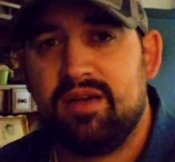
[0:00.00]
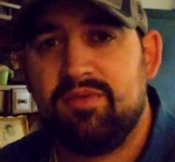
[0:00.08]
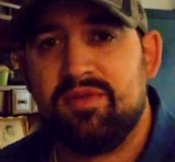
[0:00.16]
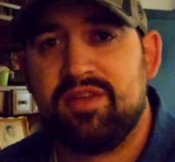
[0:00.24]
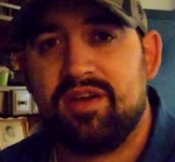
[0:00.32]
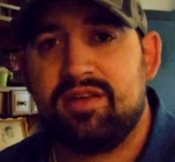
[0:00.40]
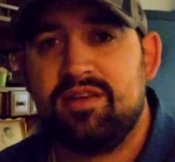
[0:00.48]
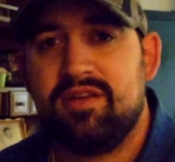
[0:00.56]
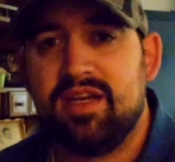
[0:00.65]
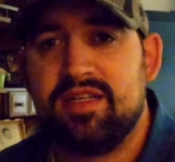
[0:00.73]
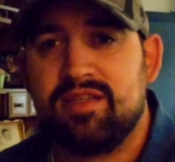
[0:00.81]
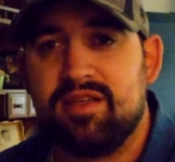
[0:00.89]
we'll talk to you
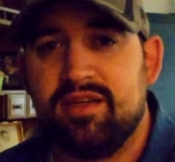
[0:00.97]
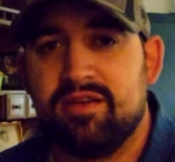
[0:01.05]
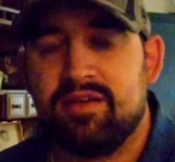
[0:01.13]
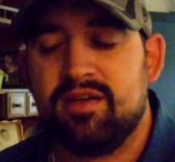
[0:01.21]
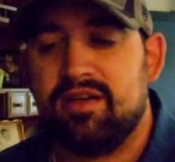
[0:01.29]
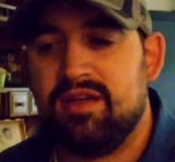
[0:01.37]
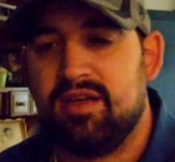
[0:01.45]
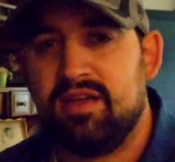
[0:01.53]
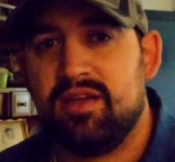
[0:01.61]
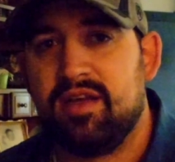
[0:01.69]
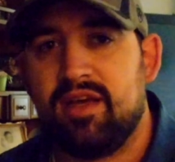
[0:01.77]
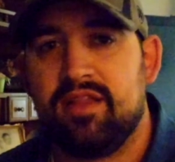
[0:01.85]
guys later.
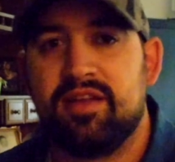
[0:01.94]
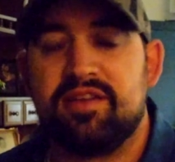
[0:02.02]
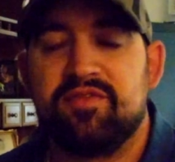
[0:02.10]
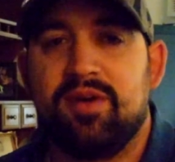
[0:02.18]
And thanks